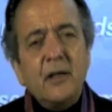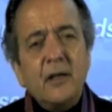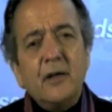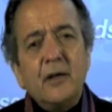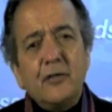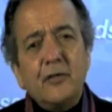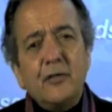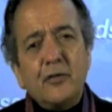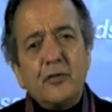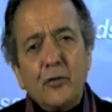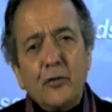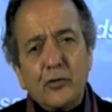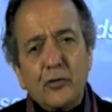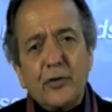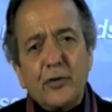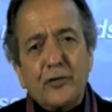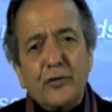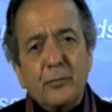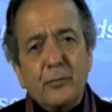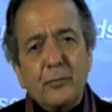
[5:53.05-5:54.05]

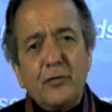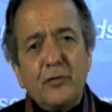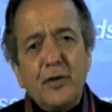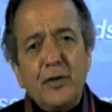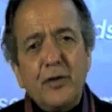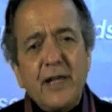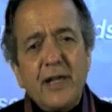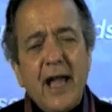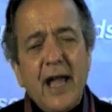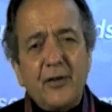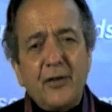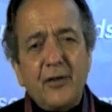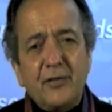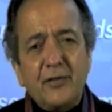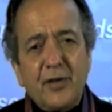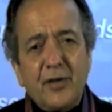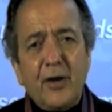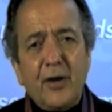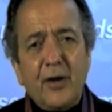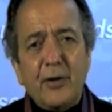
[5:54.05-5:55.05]
Socialism is
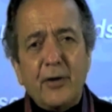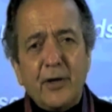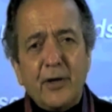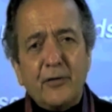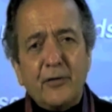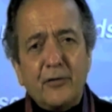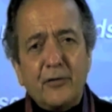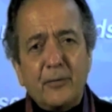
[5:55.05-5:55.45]
egalitarianism.